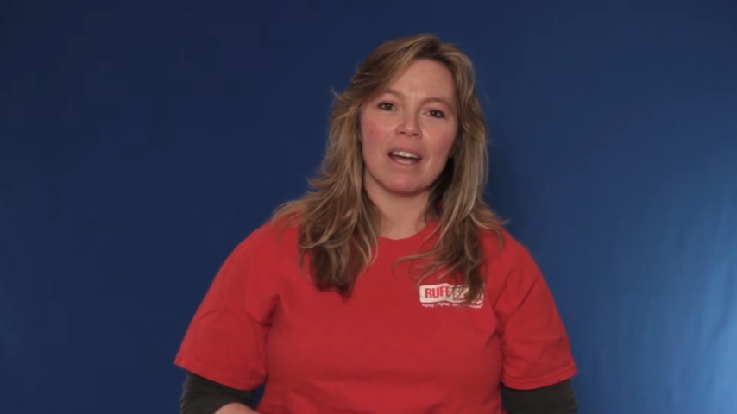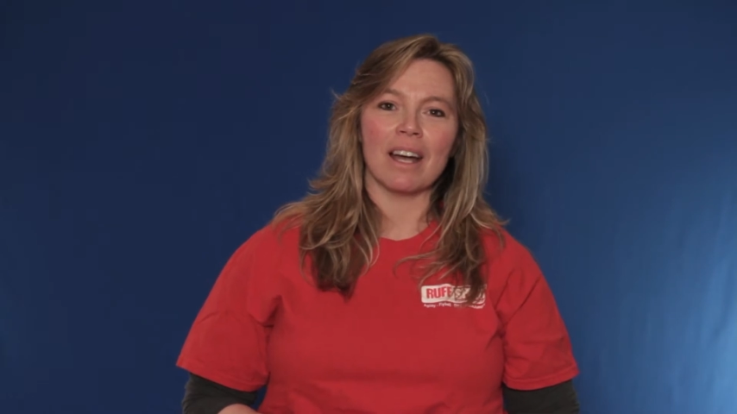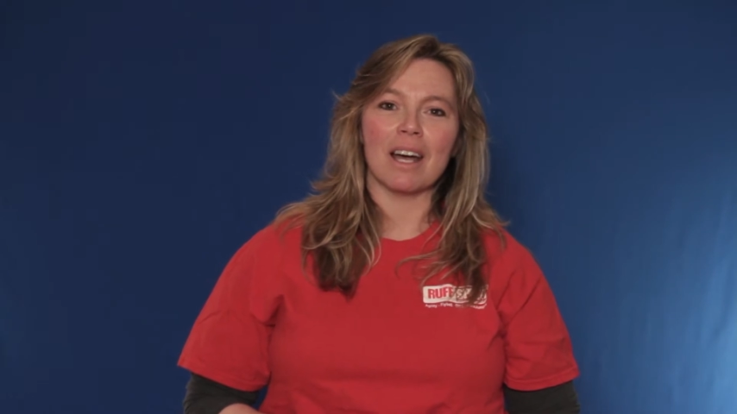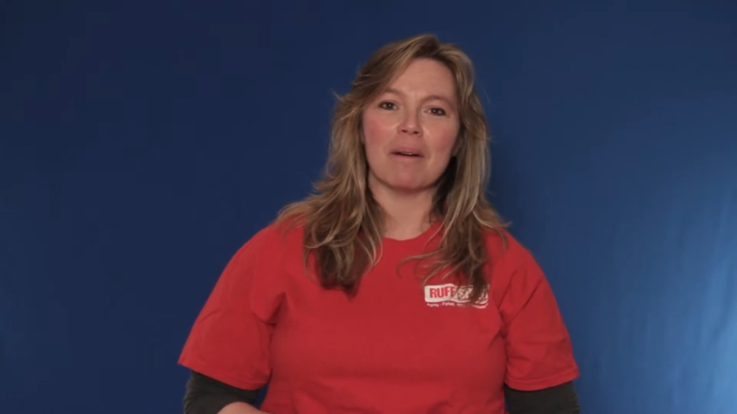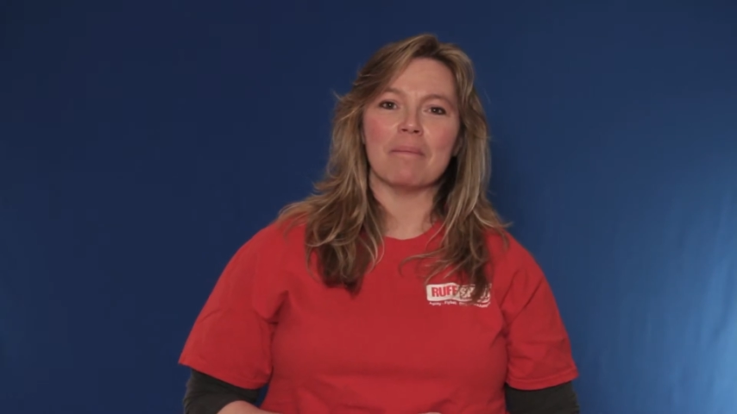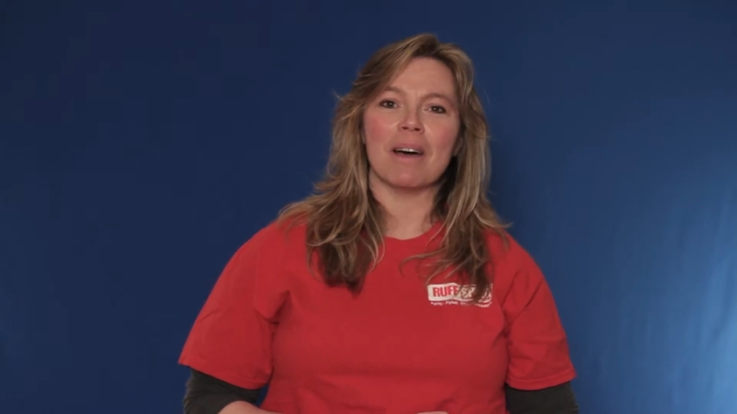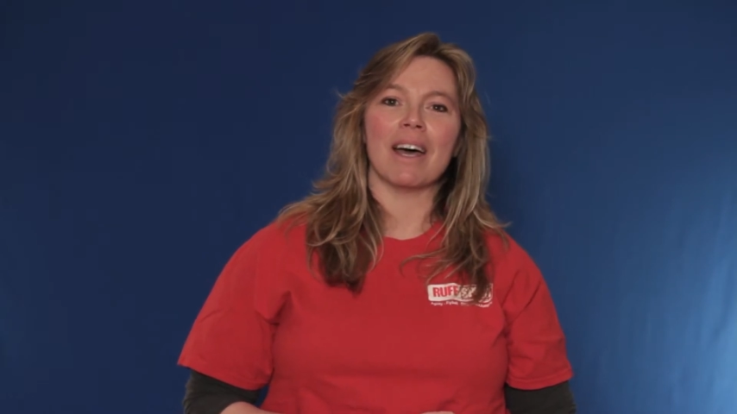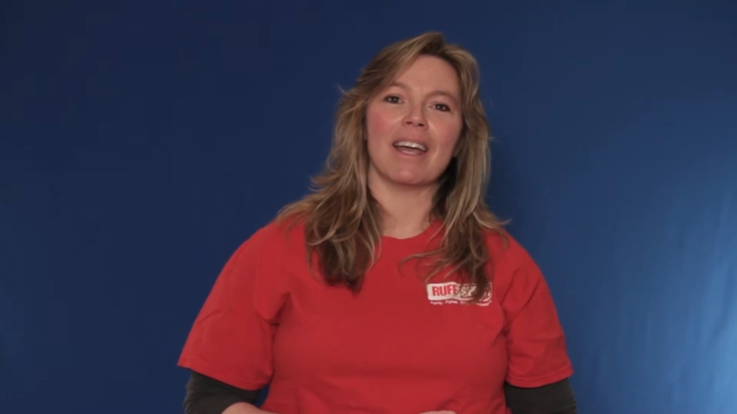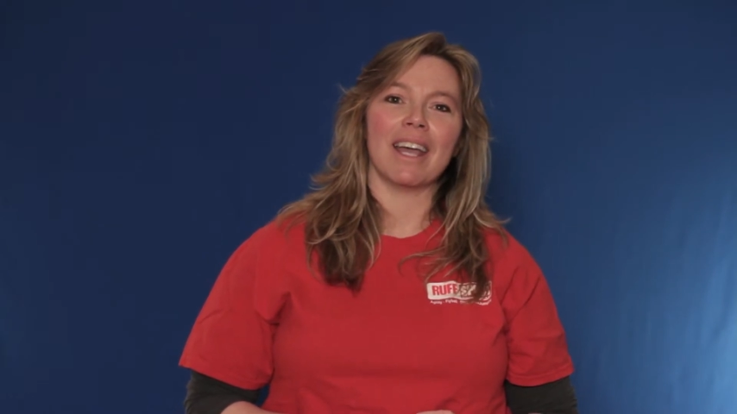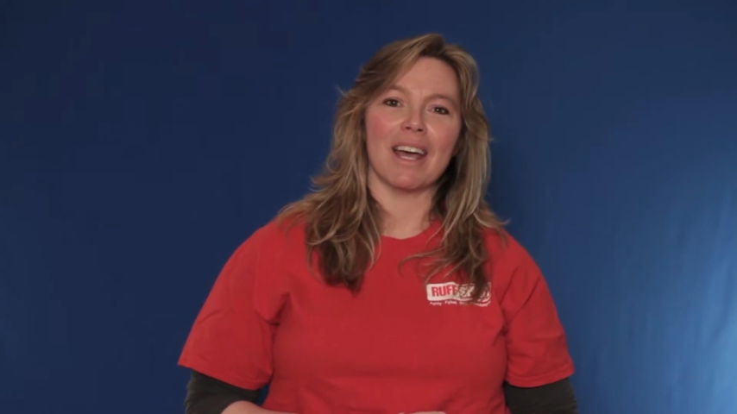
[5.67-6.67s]

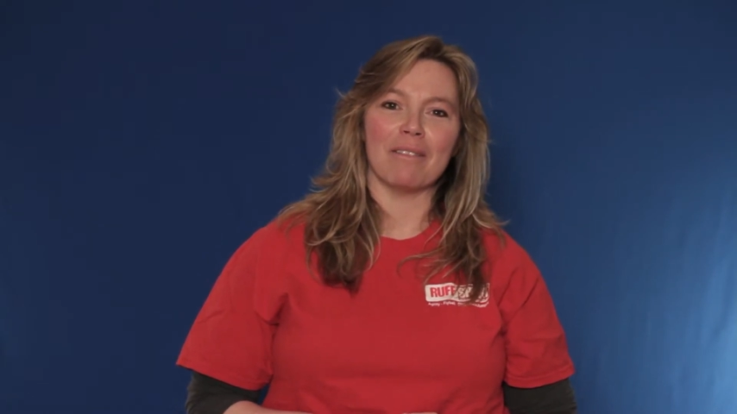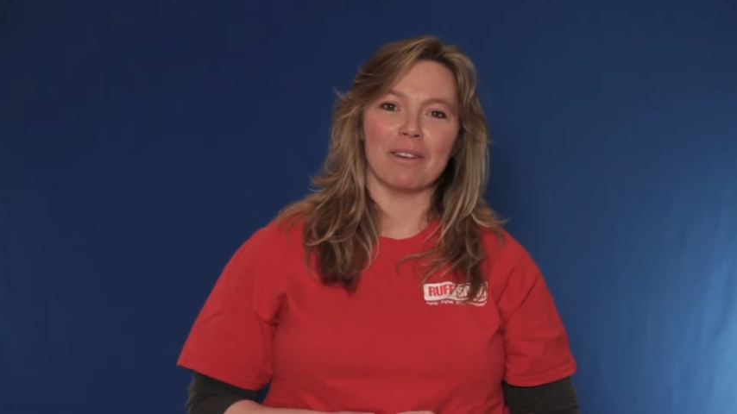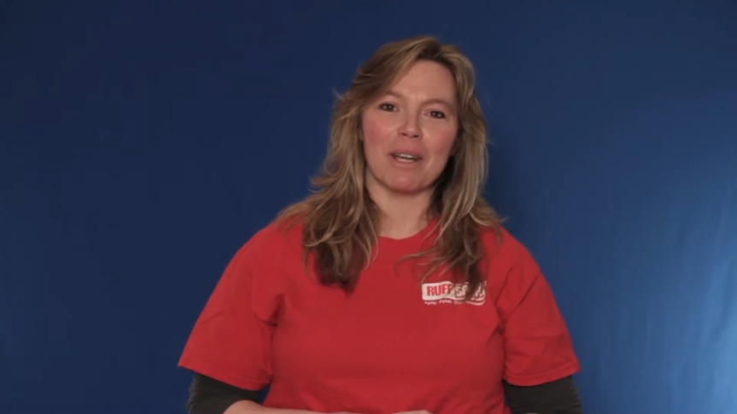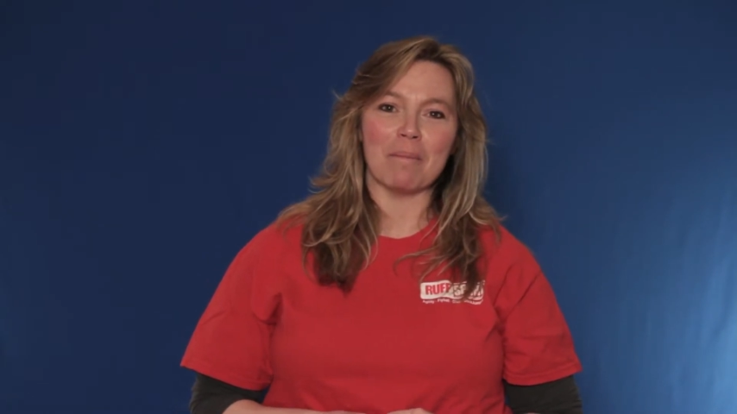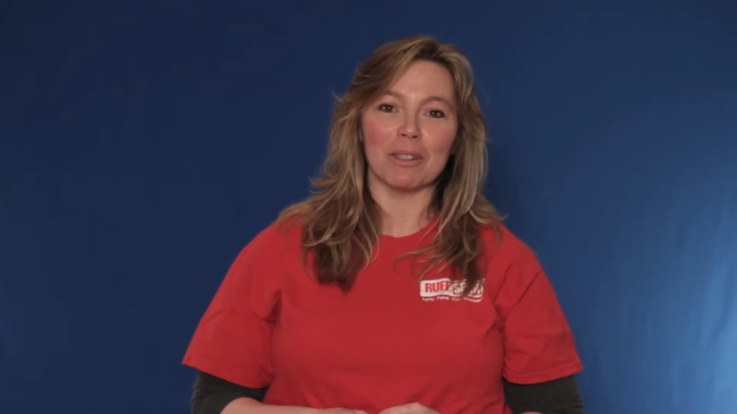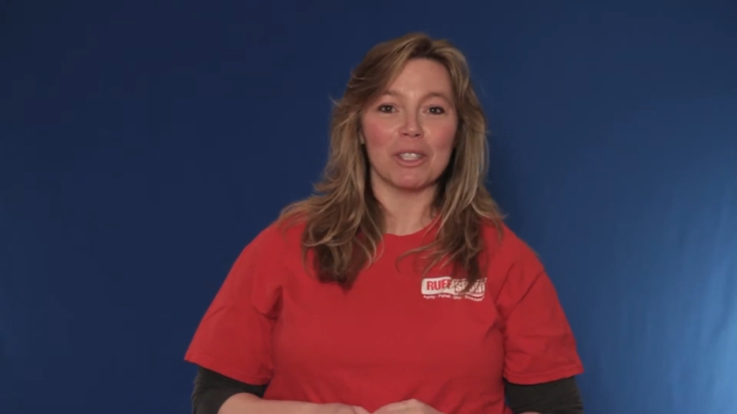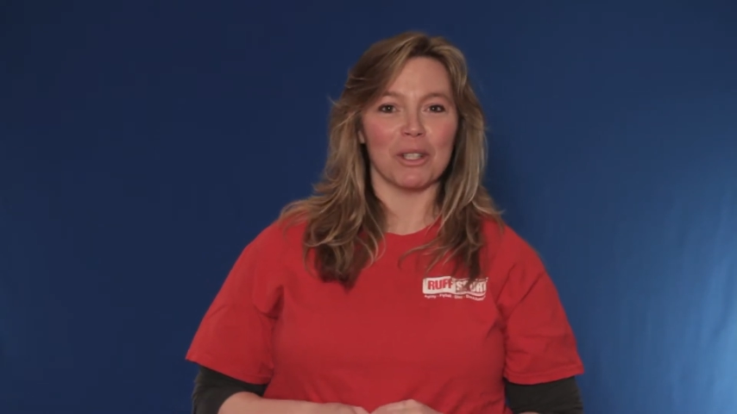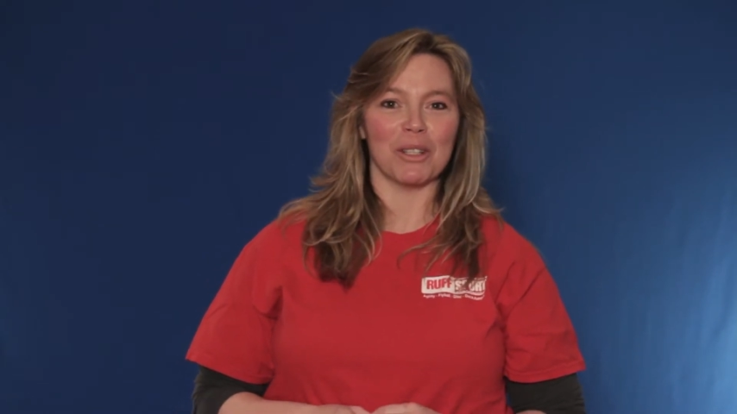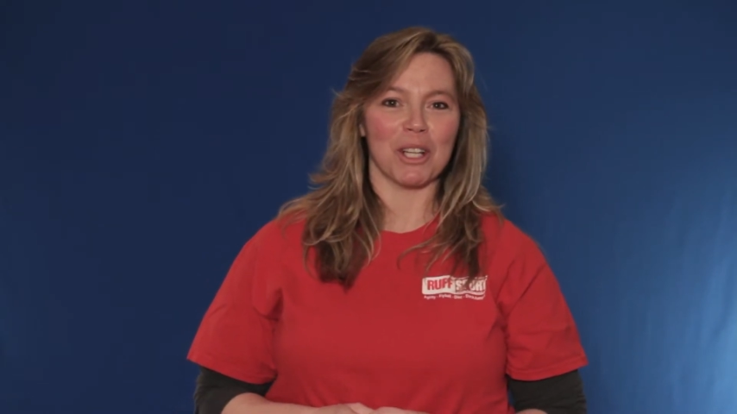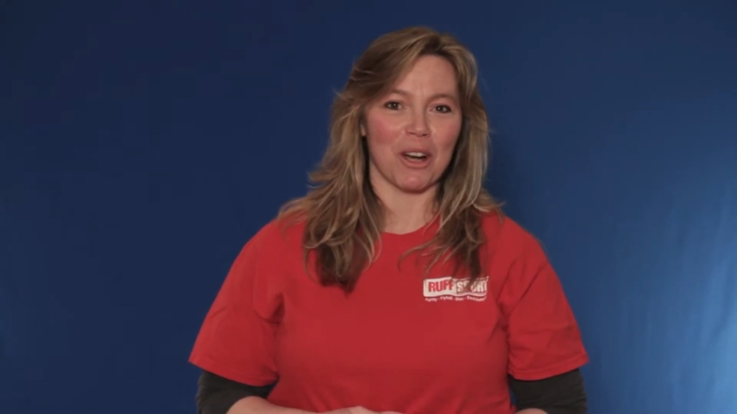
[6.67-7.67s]
I have a
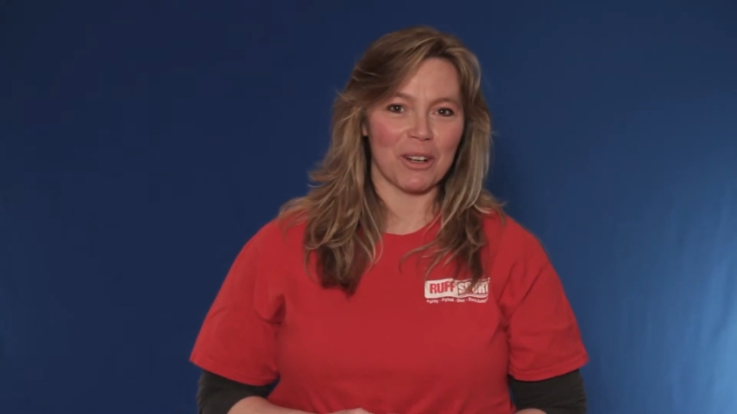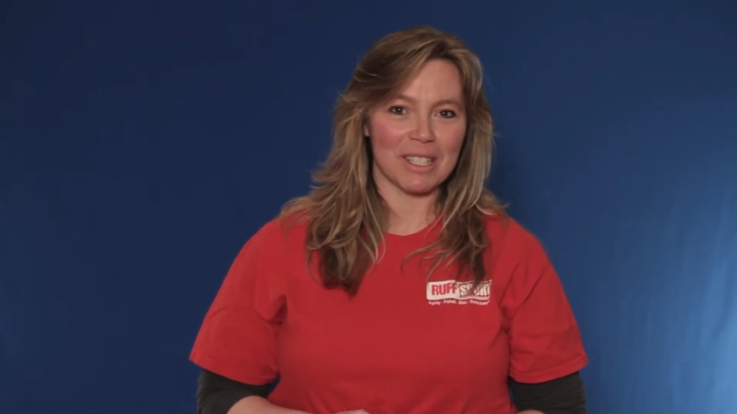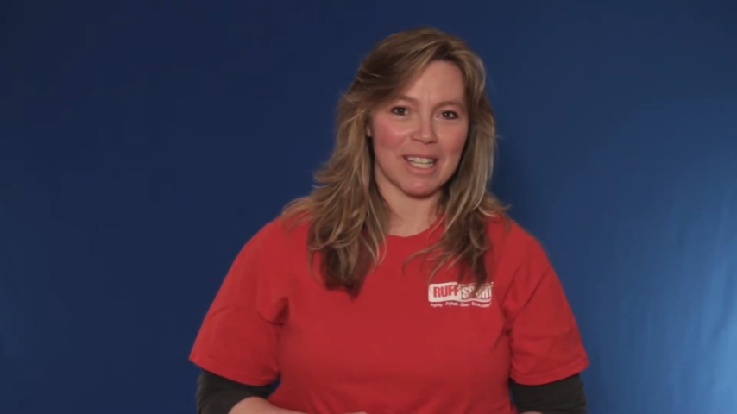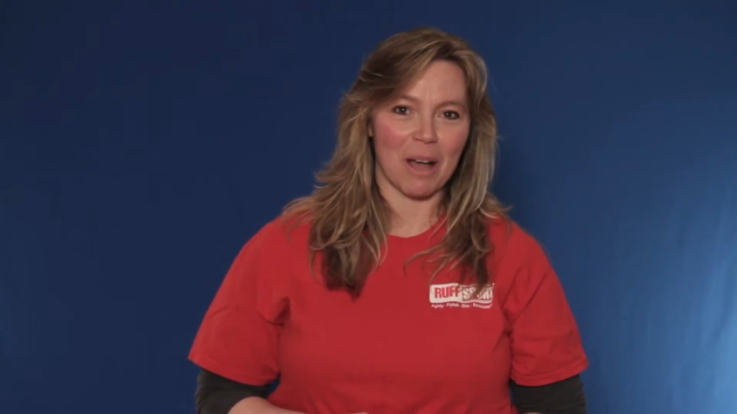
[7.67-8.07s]
multitude of dogs